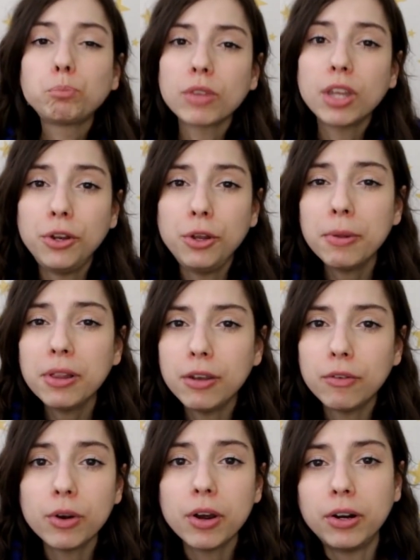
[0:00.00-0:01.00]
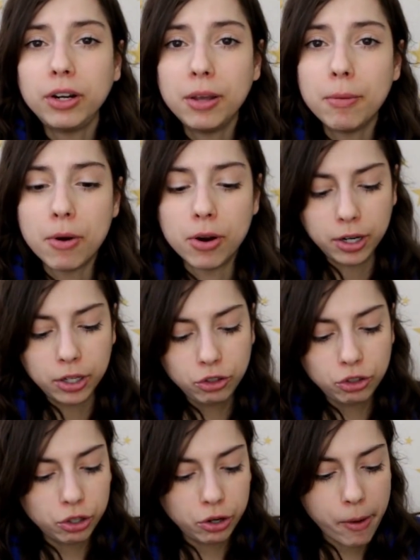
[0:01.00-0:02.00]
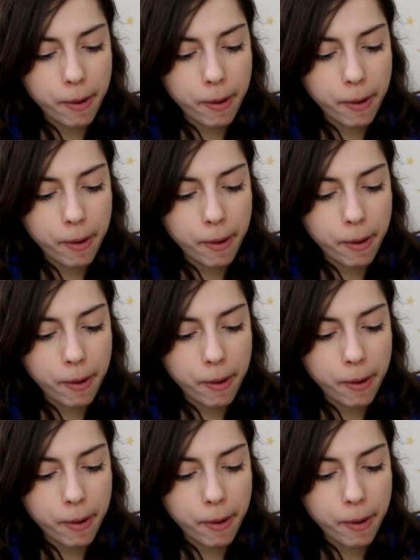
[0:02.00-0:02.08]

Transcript: Can you believe we're already in March?